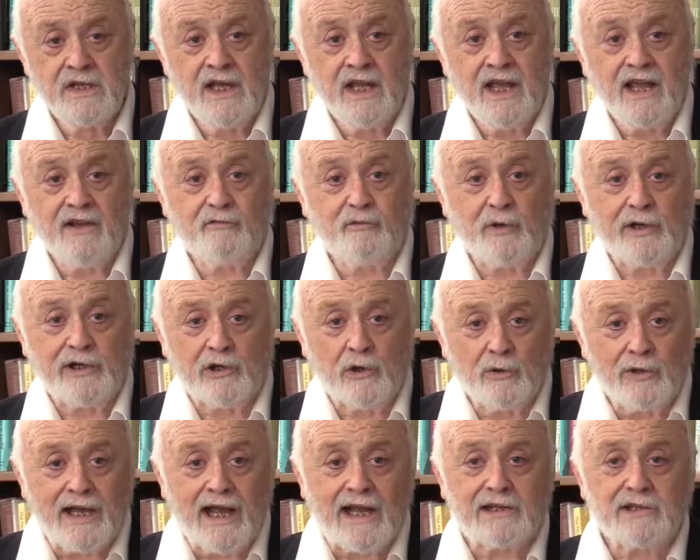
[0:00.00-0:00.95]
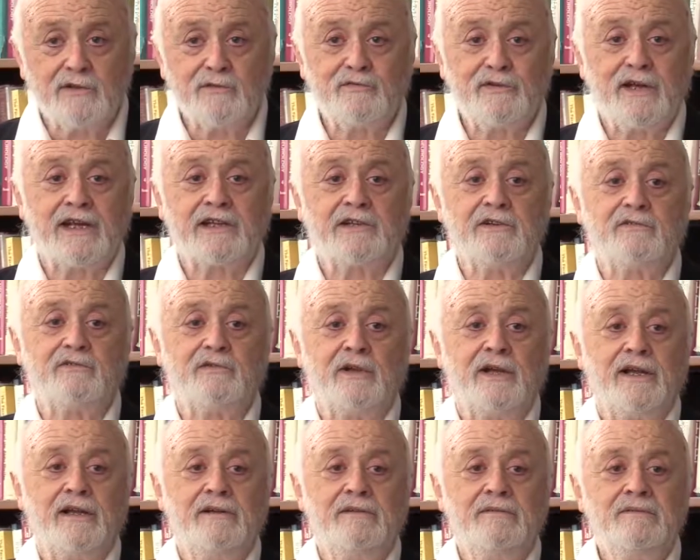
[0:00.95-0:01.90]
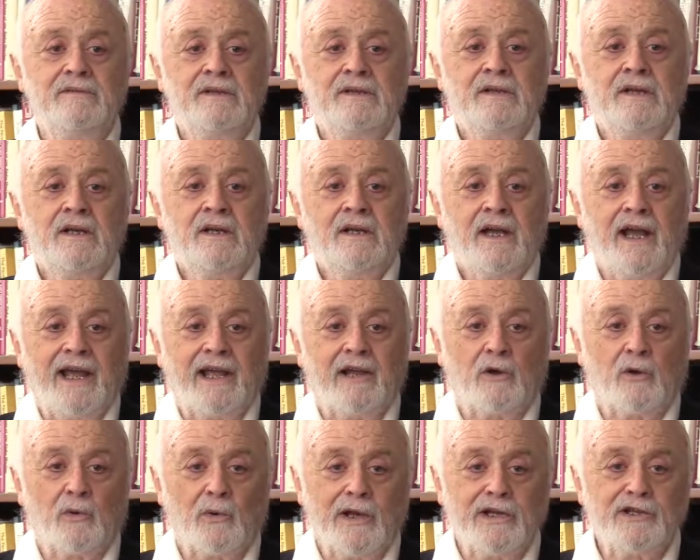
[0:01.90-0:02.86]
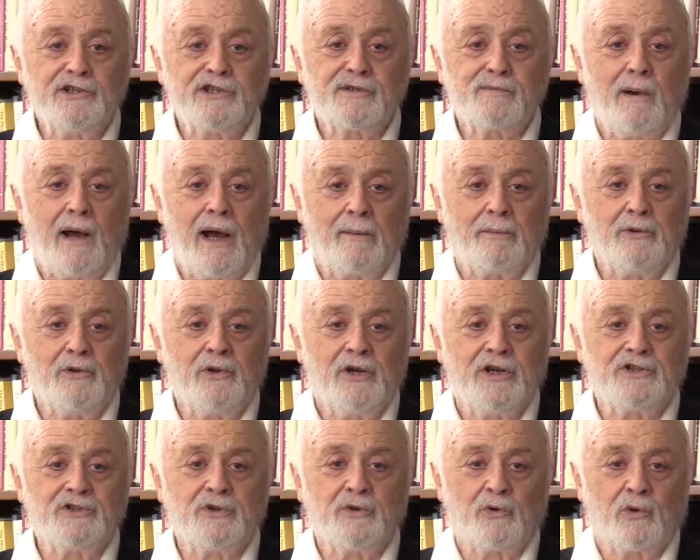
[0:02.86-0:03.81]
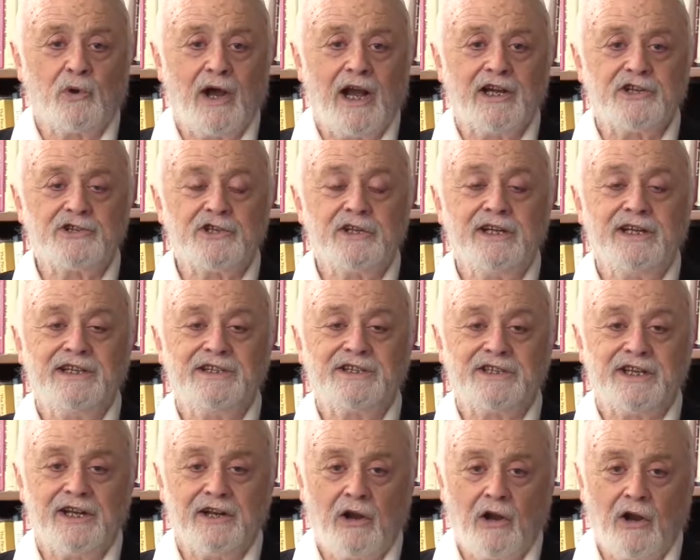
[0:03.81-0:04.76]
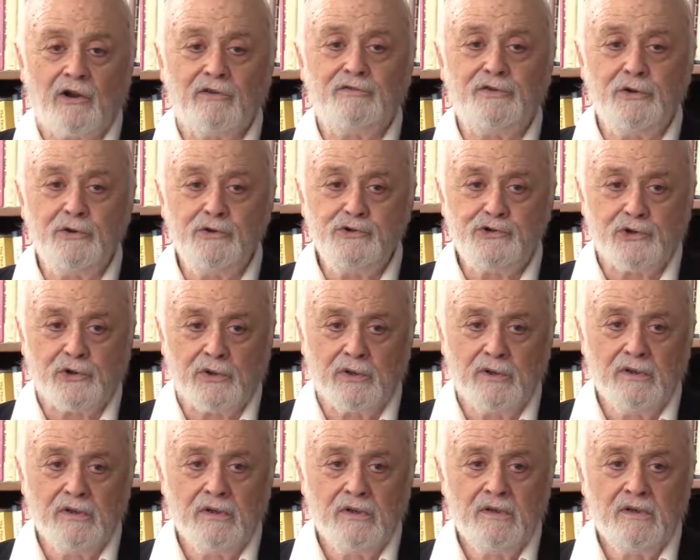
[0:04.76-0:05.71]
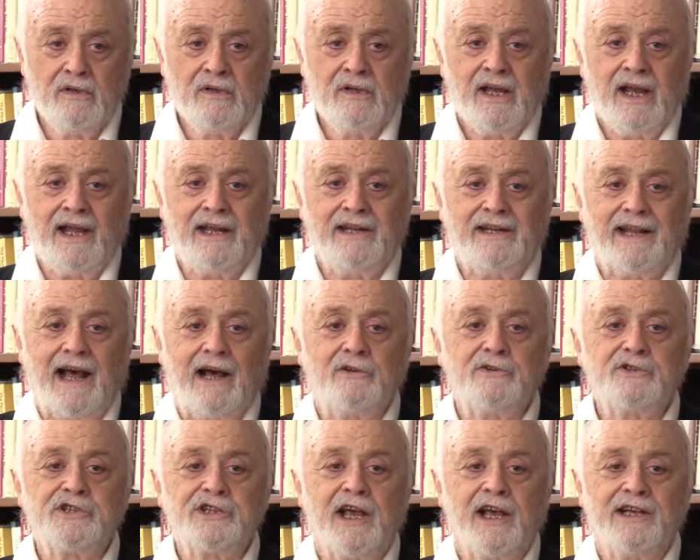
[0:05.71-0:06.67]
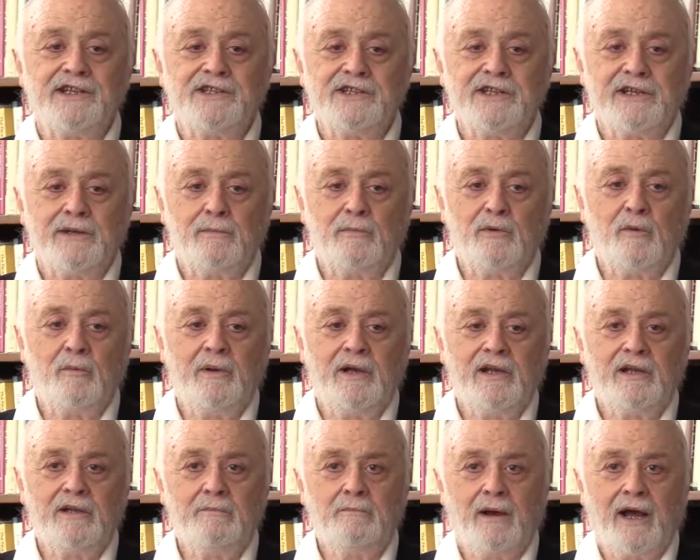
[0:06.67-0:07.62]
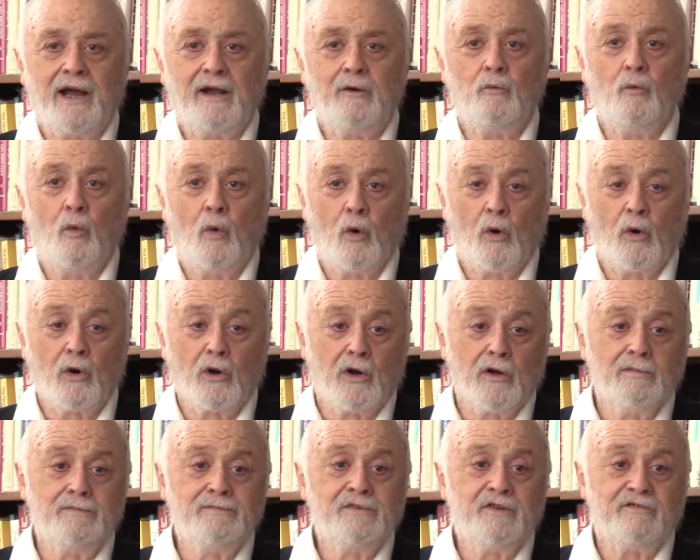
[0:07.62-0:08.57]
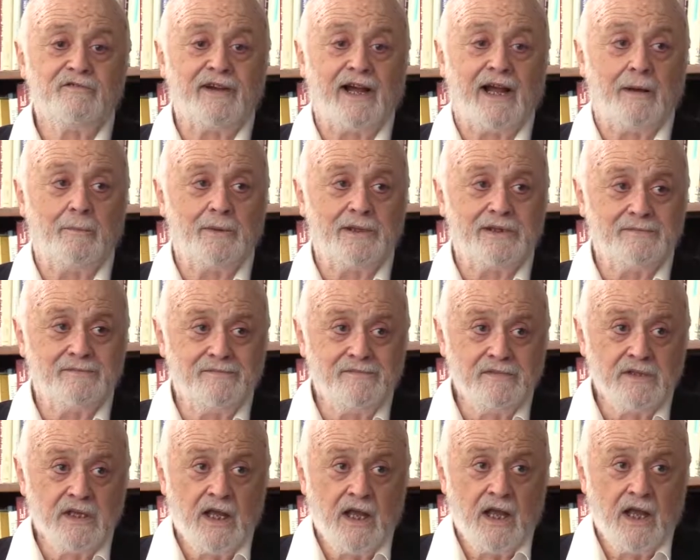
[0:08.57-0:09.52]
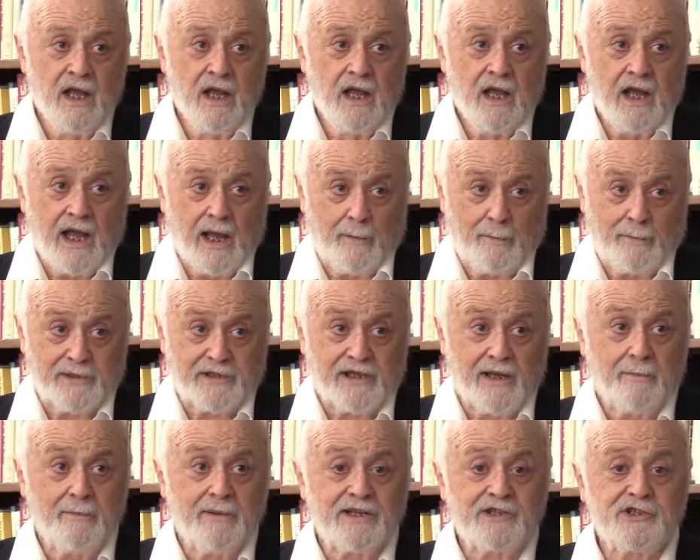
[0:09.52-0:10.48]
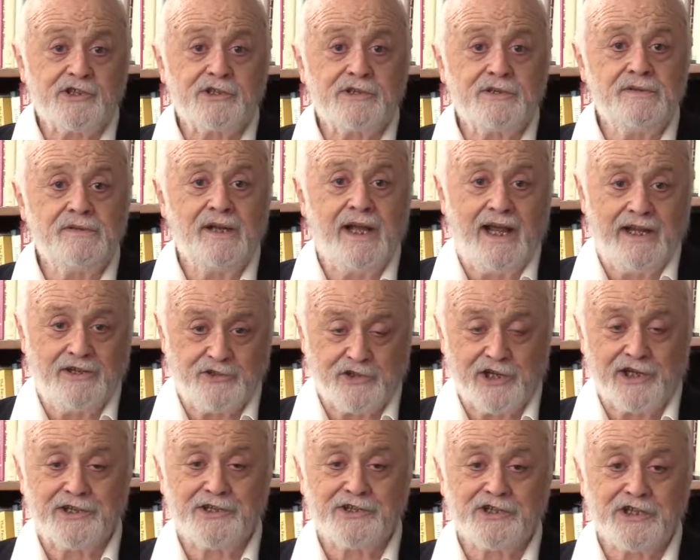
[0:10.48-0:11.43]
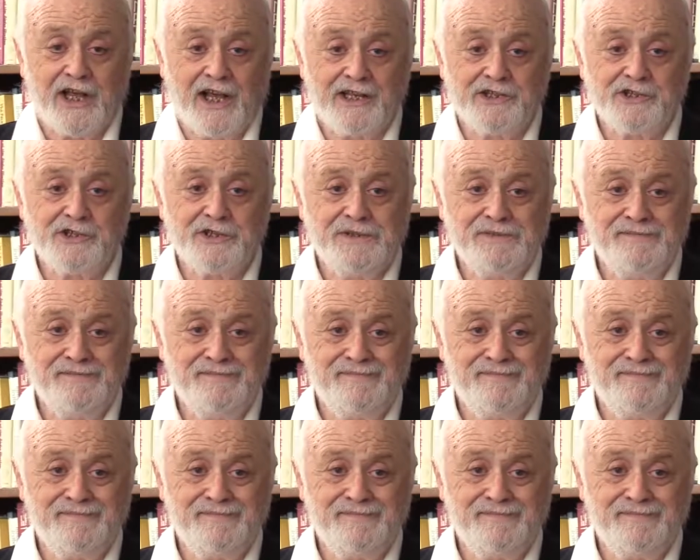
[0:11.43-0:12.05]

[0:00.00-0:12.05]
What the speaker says: If we don't act effectively, a horrendous population crash is in our future, a downsizing implemented by war, famine, epidemics, and genocides.